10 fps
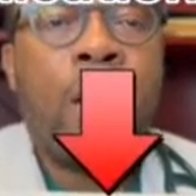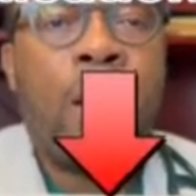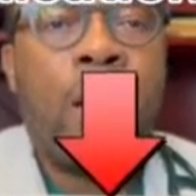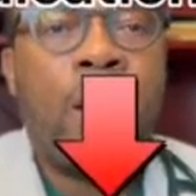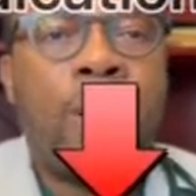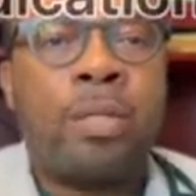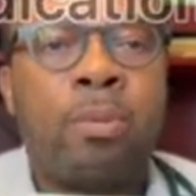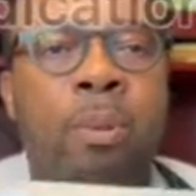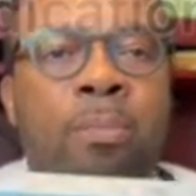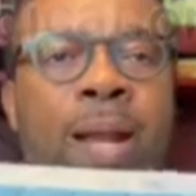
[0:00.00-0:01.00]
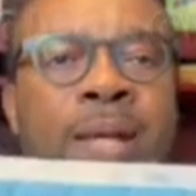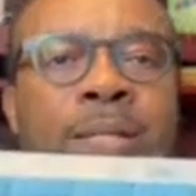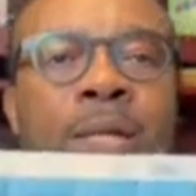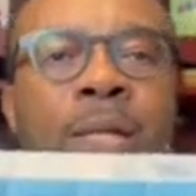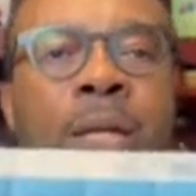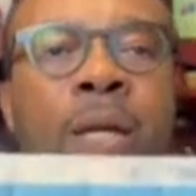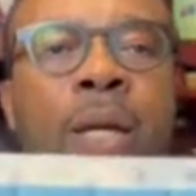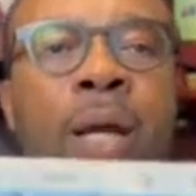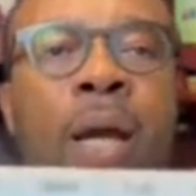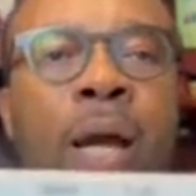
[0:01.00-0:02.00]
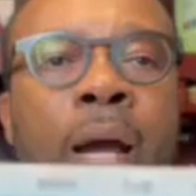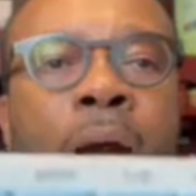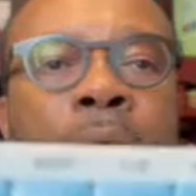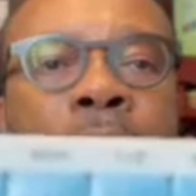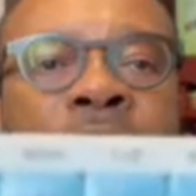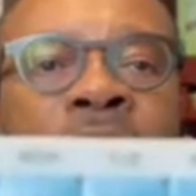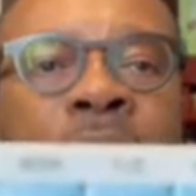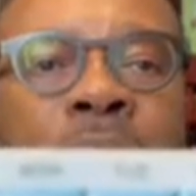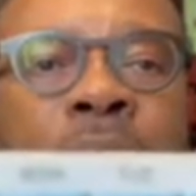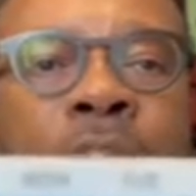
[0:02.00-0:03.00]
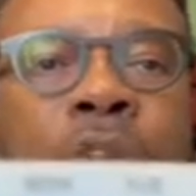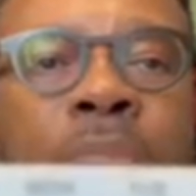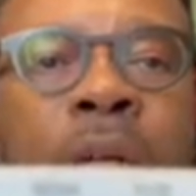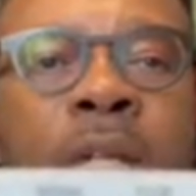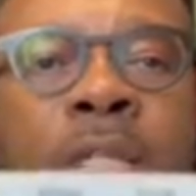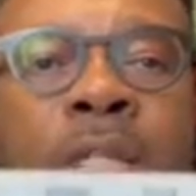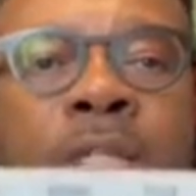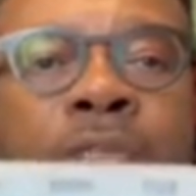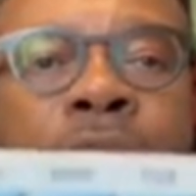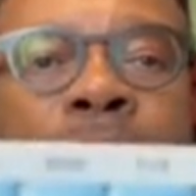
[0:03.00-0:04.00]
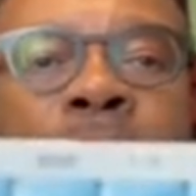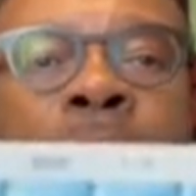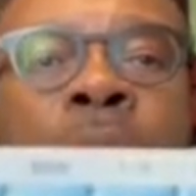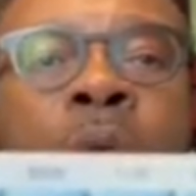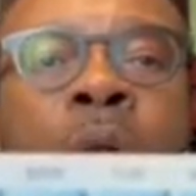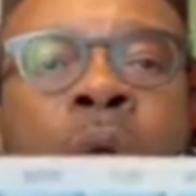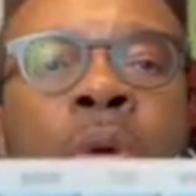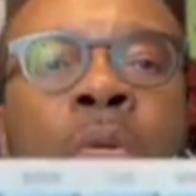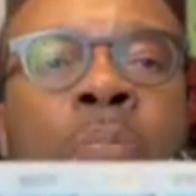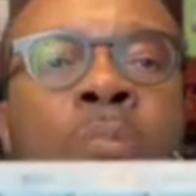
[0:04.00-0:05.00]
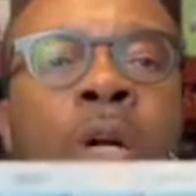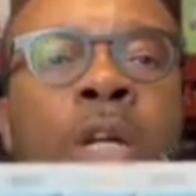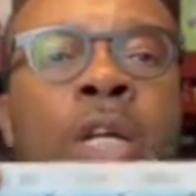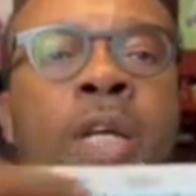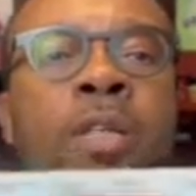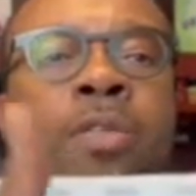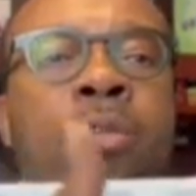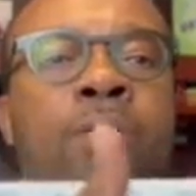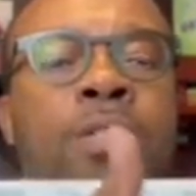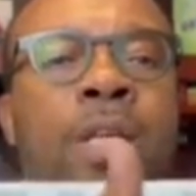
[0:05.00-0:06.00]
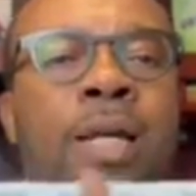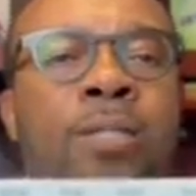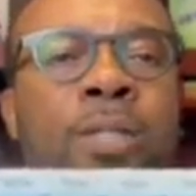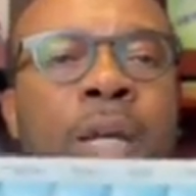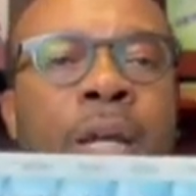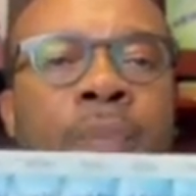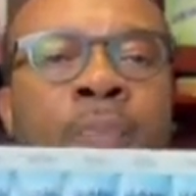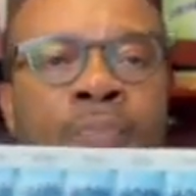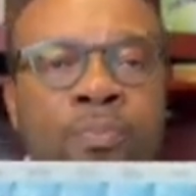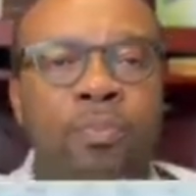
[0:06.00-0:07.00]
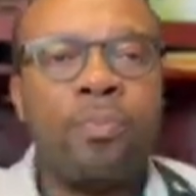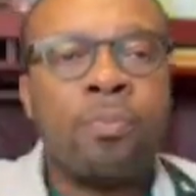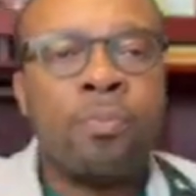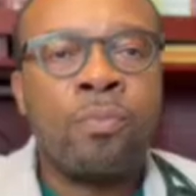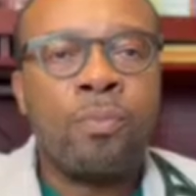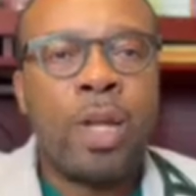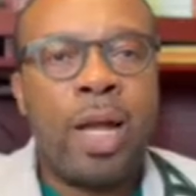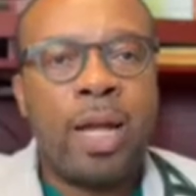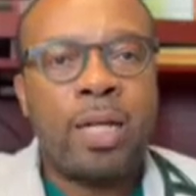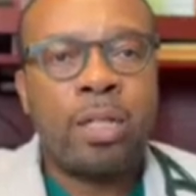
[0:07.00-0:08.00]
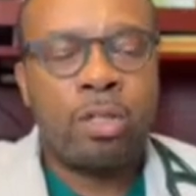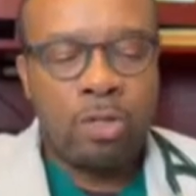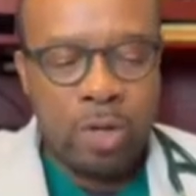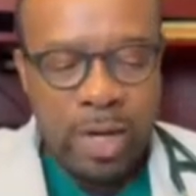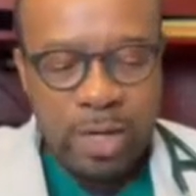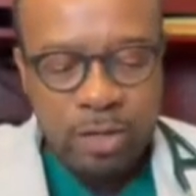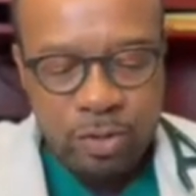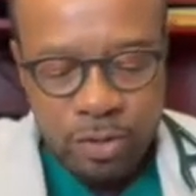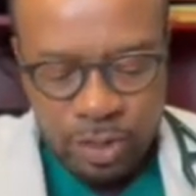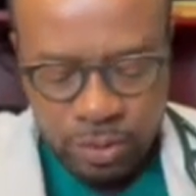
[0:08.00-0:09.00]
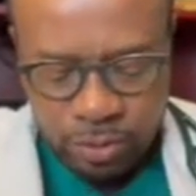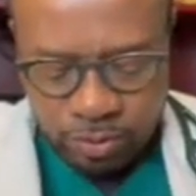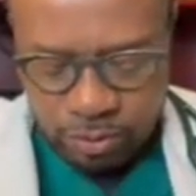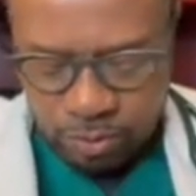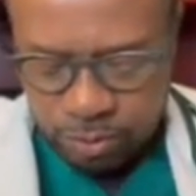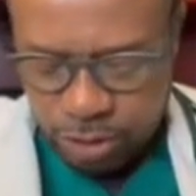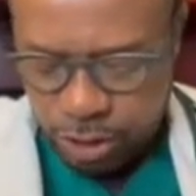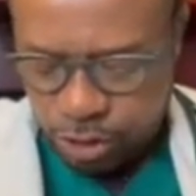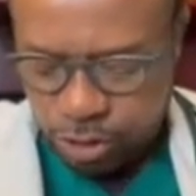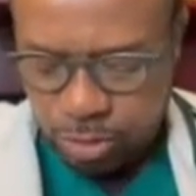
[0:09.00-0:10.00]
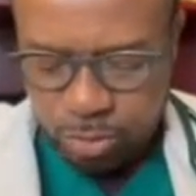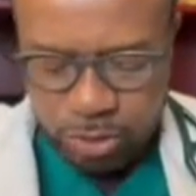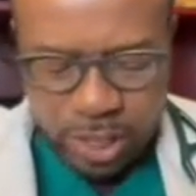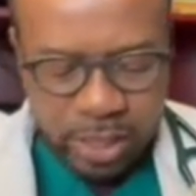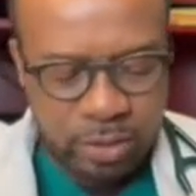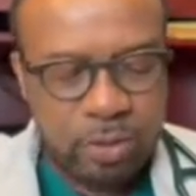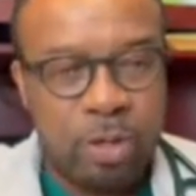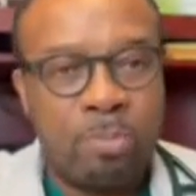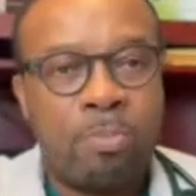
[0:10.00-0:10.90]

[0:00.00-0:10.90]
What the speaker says: It's a plastic. It divides out your medicines from Monday through Saturday, and you can use this to distribute out your